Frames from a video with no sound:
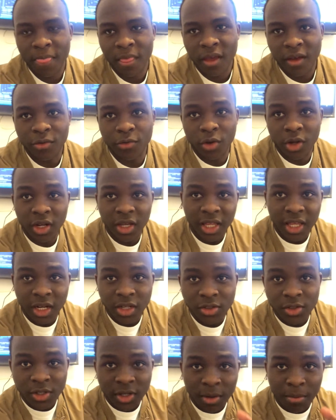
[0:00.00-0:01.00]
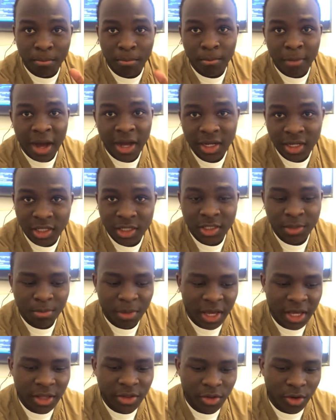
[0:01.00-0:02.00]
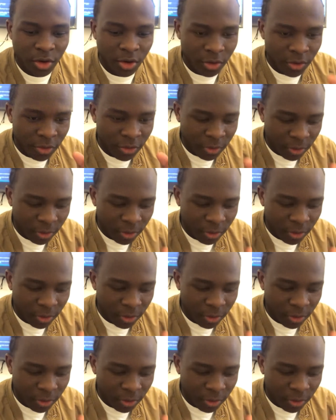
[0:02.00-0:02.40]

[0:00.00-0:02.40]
if you want to get into the market space of